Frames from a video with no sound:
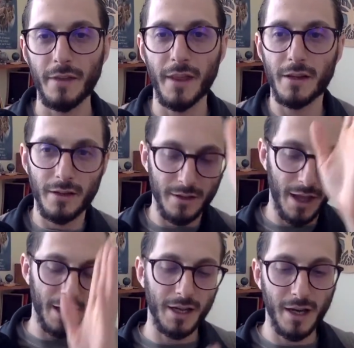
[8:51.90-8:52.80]
And then
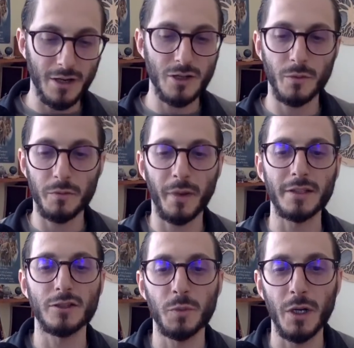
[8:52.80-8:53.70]
that connection with
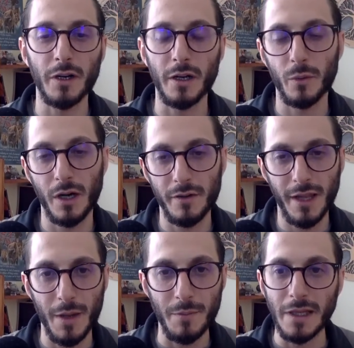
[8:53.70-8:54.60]
my spirit,
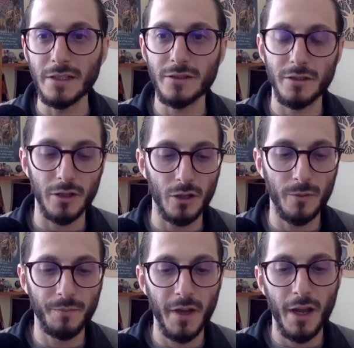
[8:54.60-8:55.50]
whatever that means to
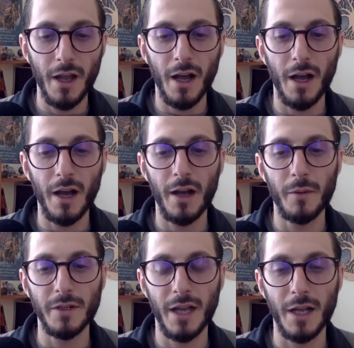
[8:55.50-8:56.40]
you.
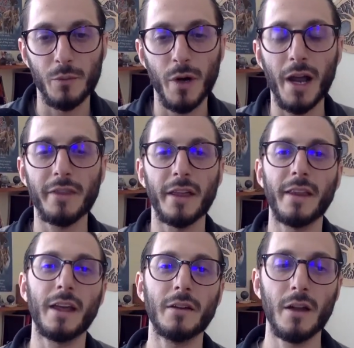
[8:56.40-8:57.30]
We take a breath,
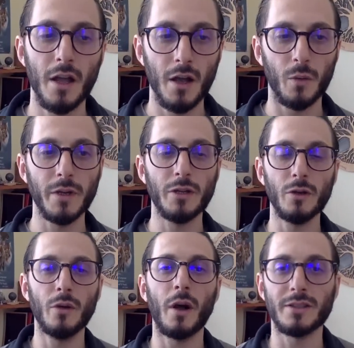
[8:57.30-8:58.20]
and then we
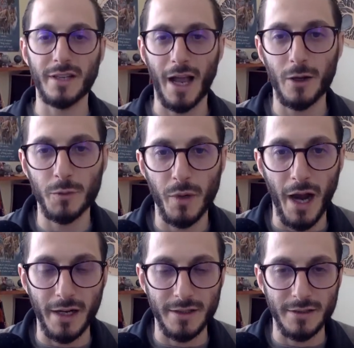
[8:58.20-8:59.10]
do a sound
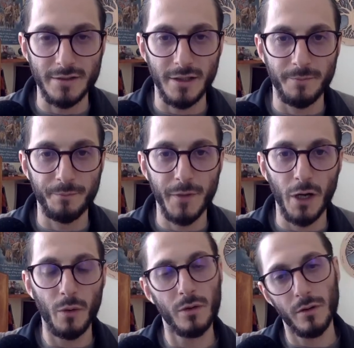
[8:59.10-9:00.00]
practice. And,
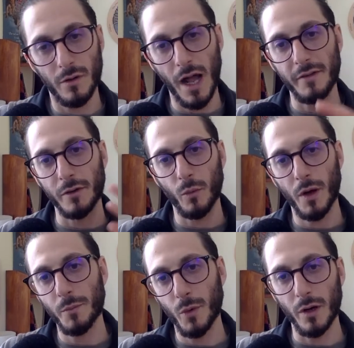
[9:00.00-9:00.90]
we'll have
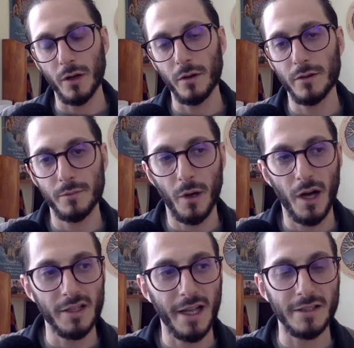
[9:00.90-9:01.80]
one more
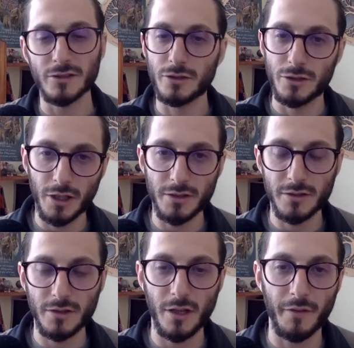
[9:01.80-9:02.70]
podcast
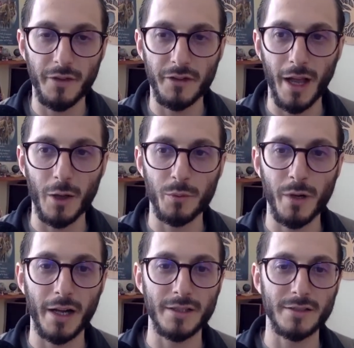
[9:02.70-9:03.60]
just on the sound
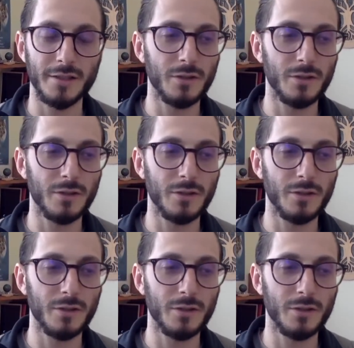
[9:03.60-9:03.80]
practice.